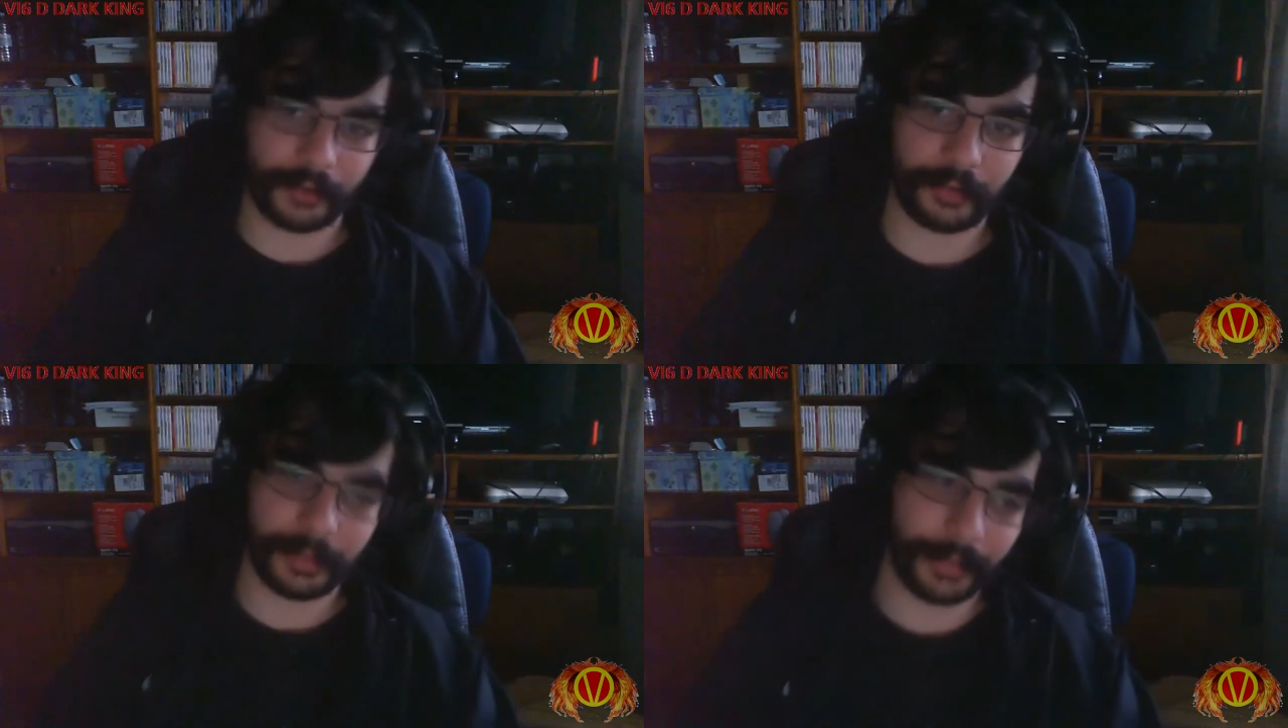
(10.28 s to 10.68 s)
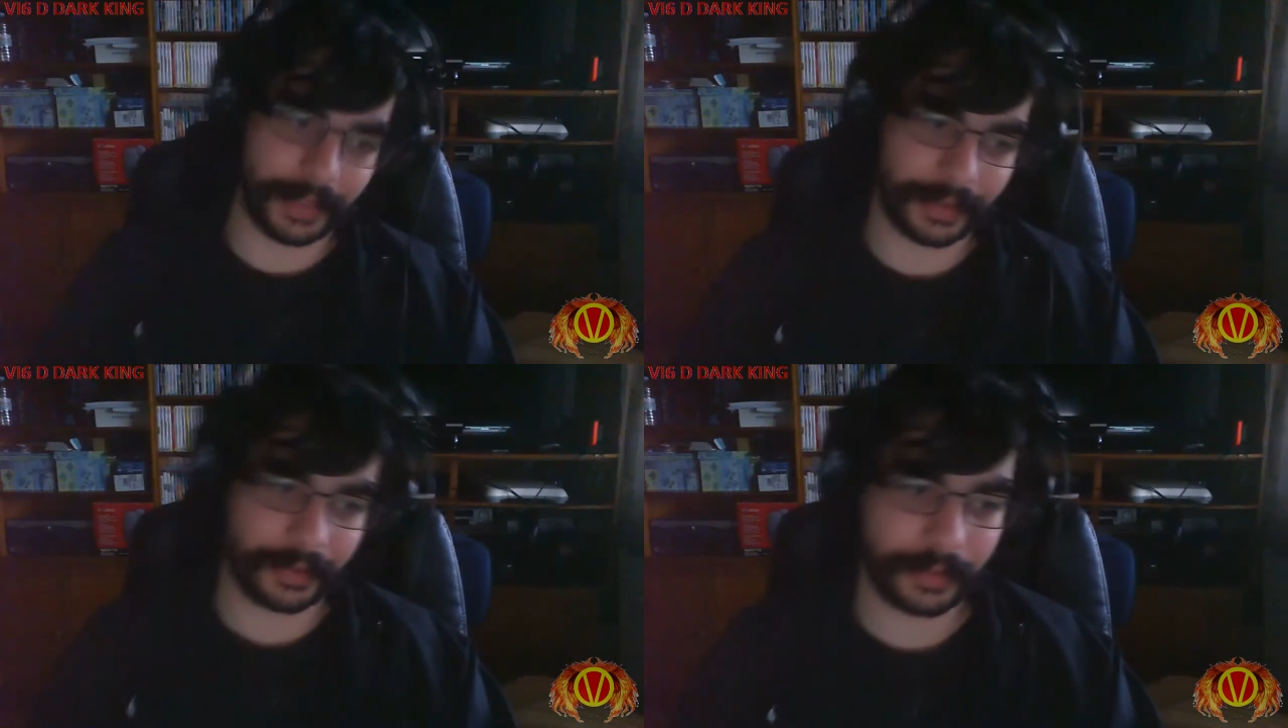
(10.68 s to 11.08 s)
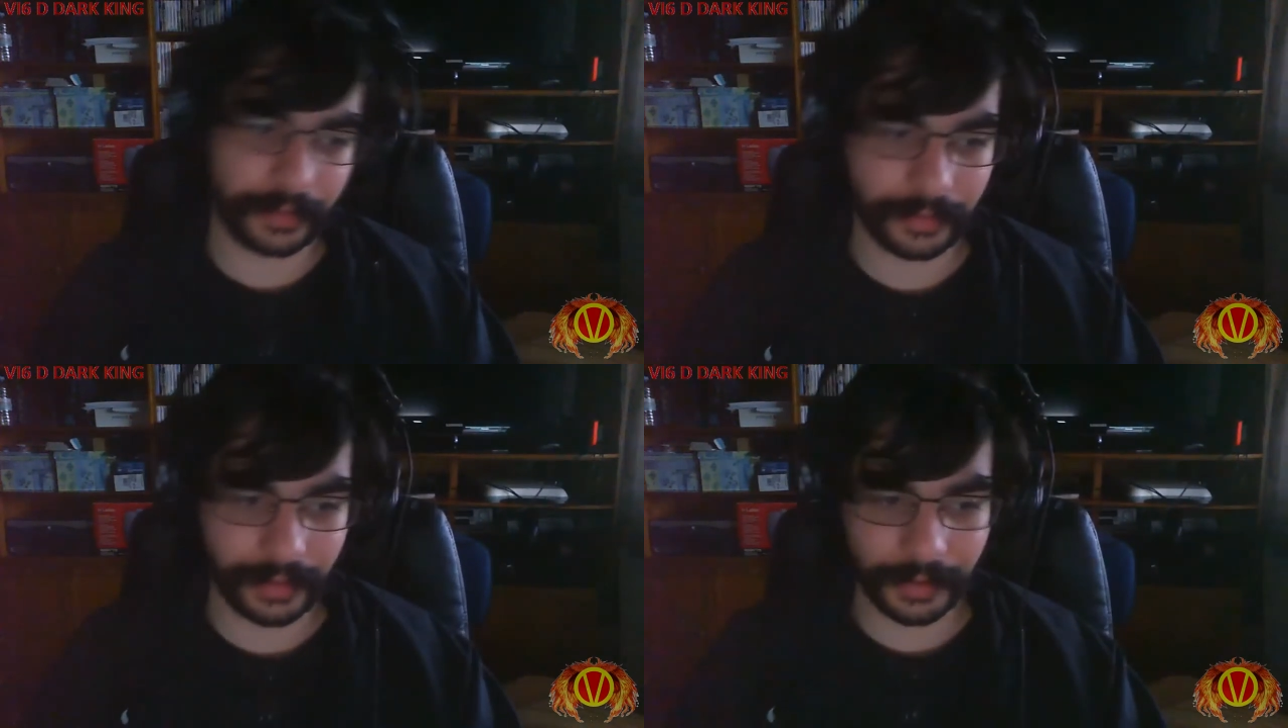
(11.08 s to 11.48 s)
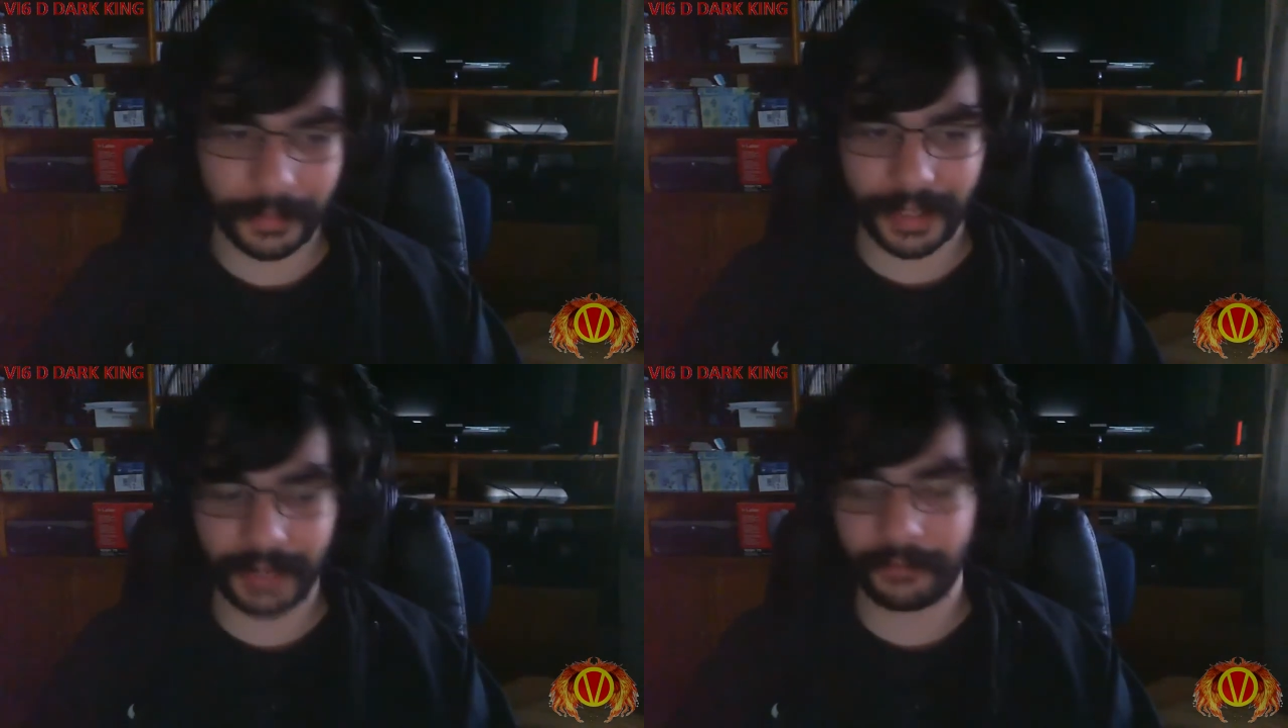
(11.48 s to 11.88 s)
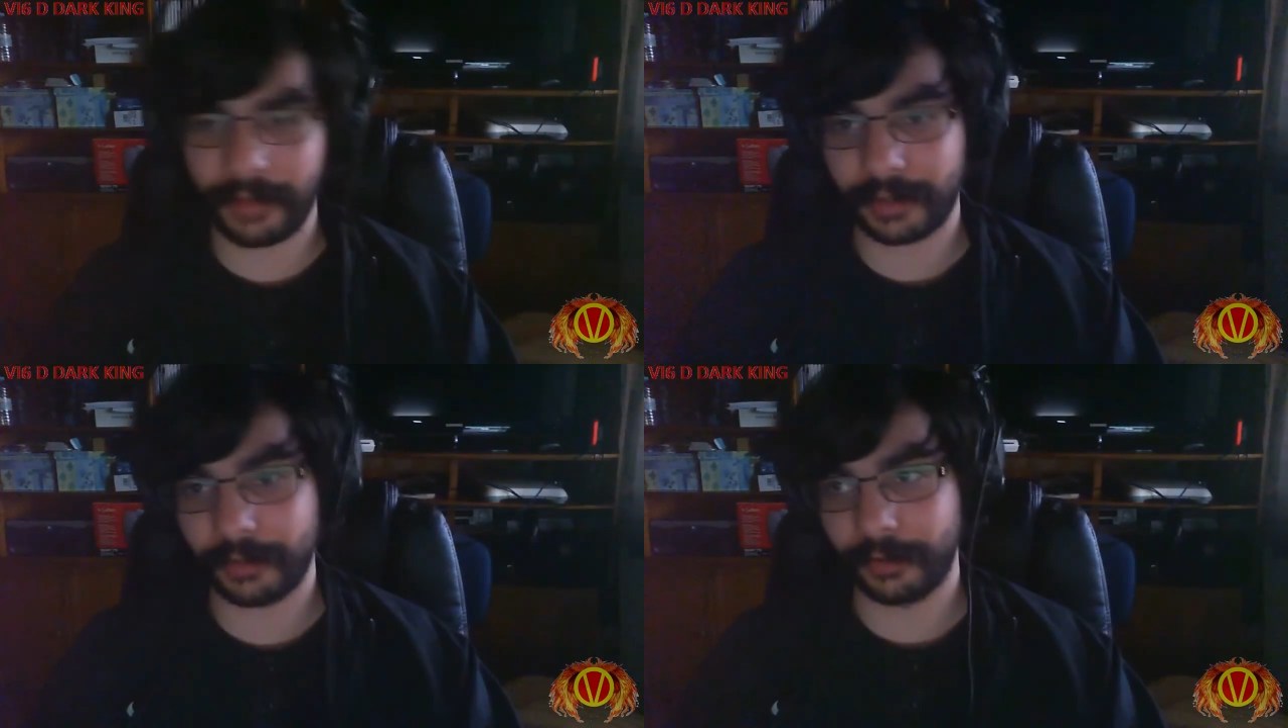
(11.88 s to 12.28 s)
three, but it's Sonic Mania
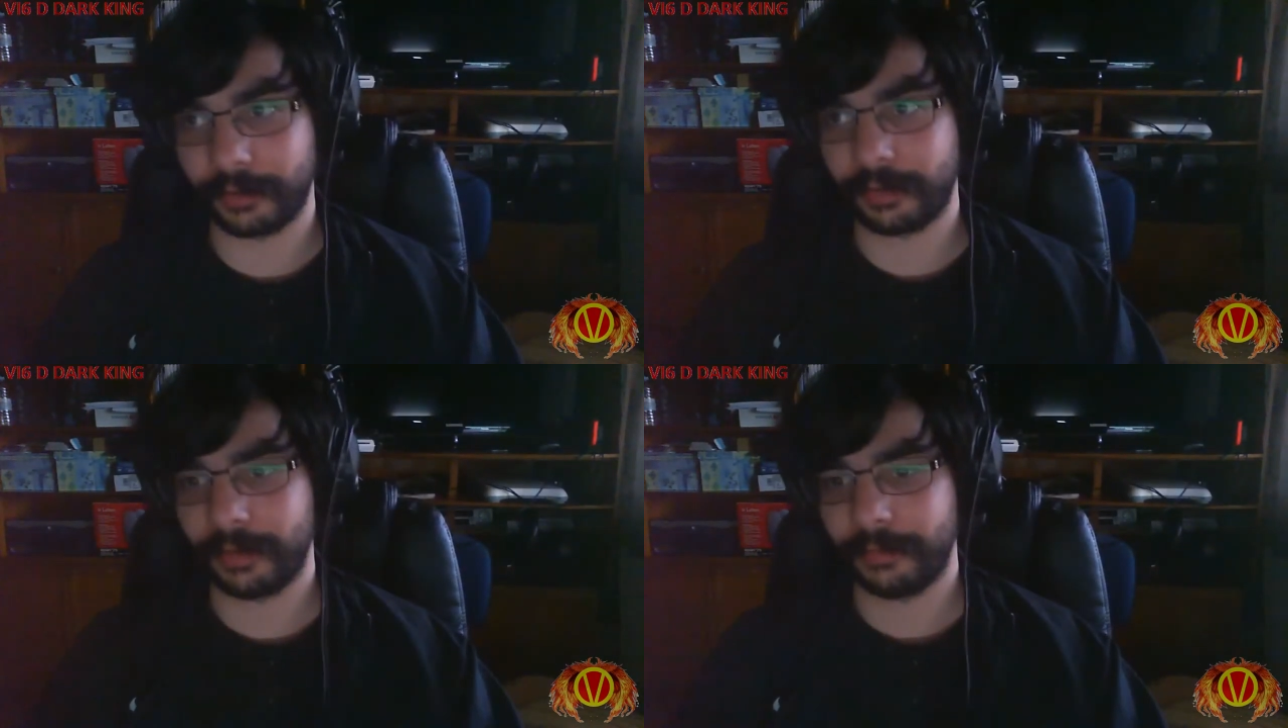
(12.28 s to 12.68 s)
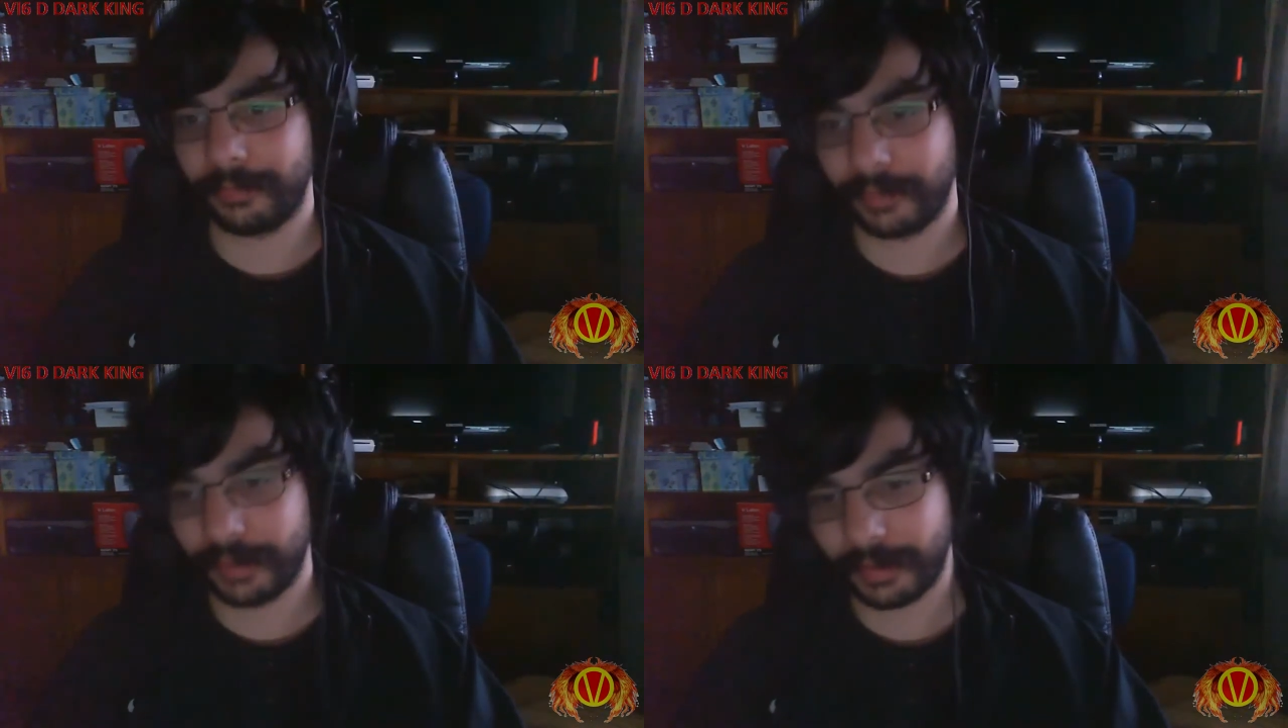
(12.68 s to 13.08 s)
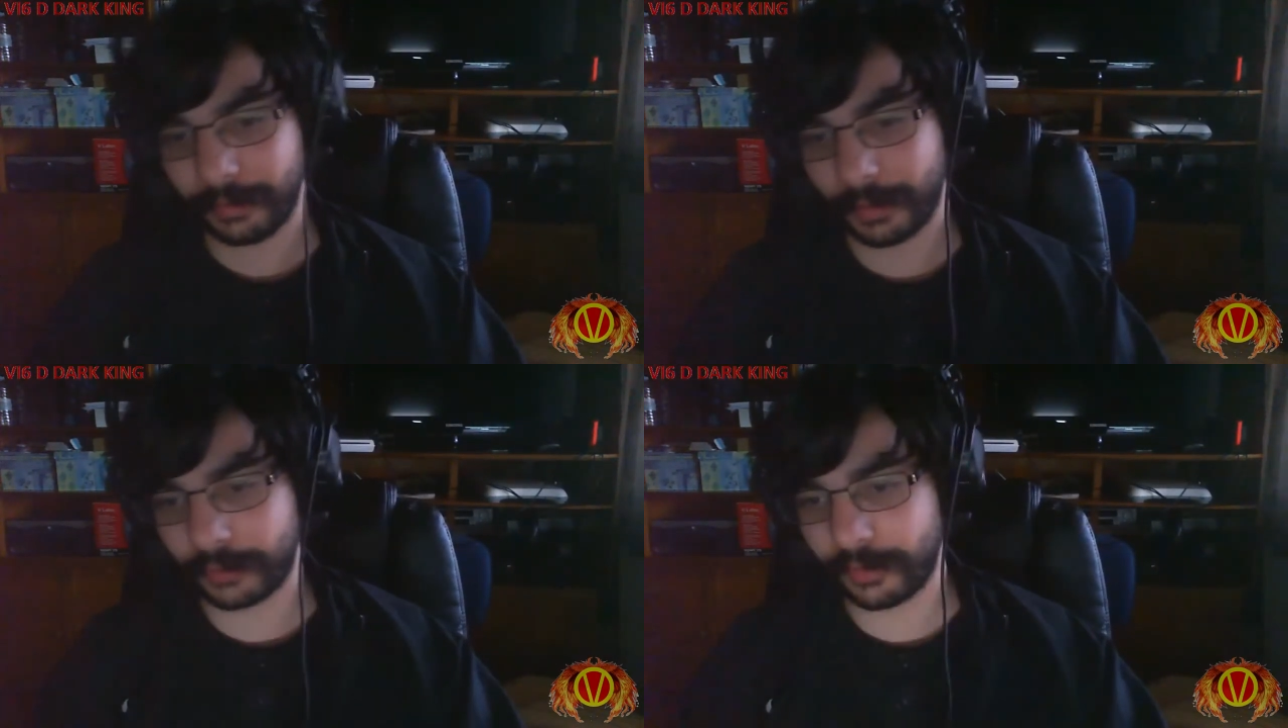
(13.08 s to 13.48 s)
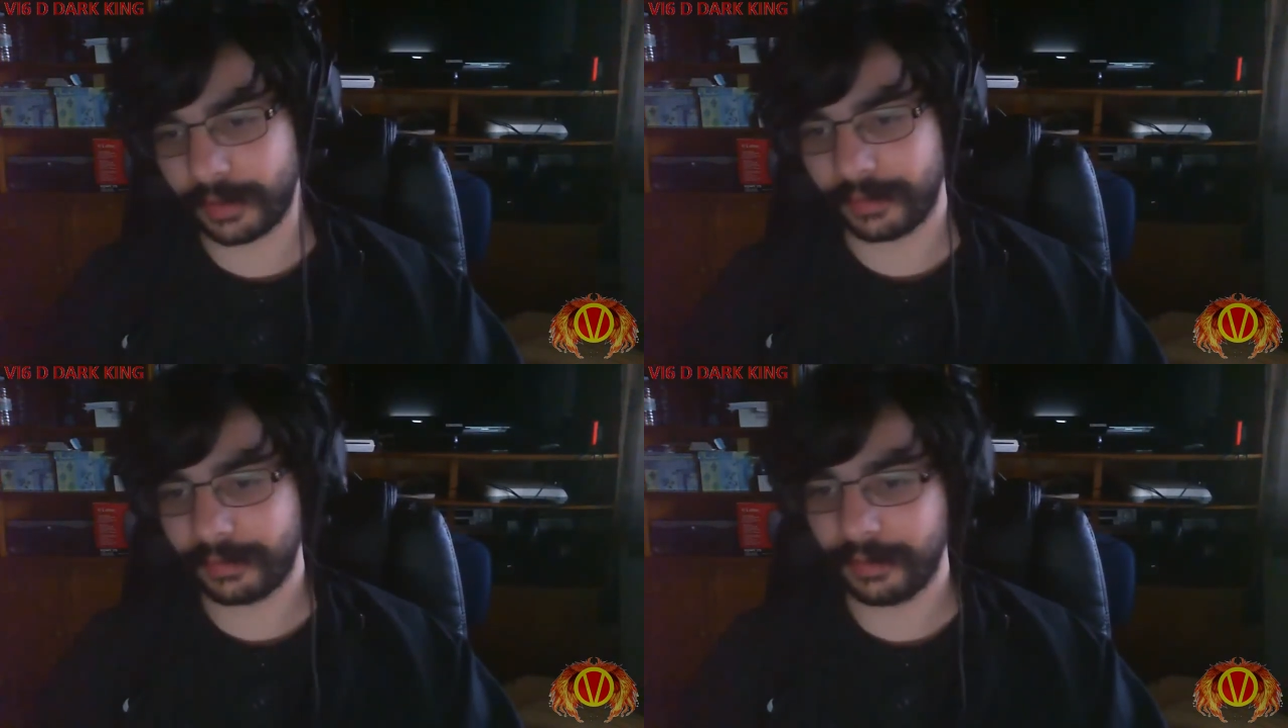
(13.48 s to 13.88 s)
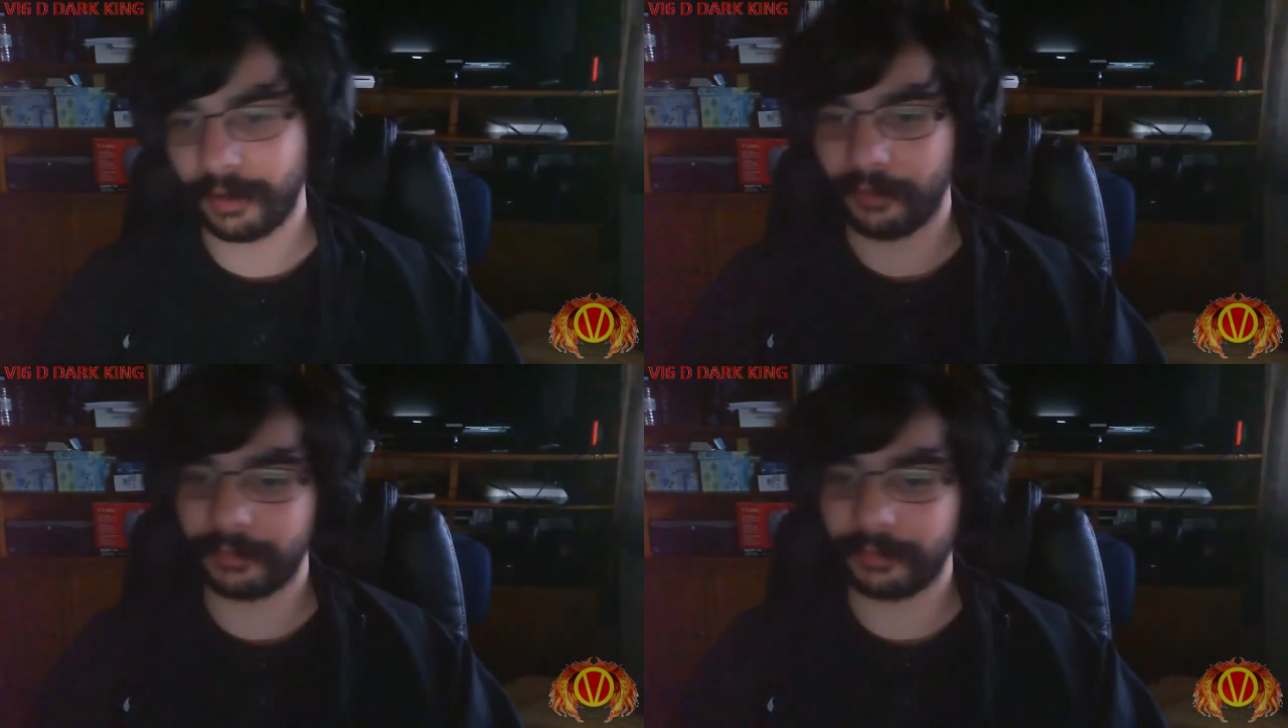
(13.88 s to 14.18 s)
Adventures. Part three, so...